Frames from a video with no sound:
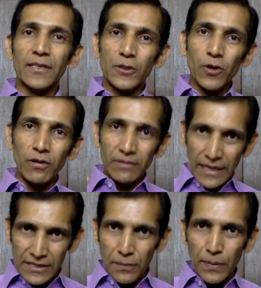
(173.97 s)
So
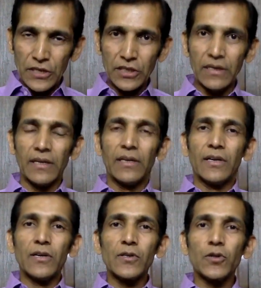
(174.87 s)
that is depression.
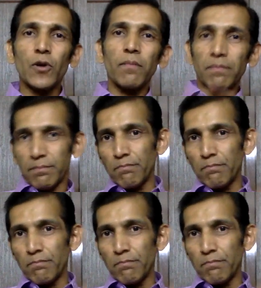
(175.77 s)
So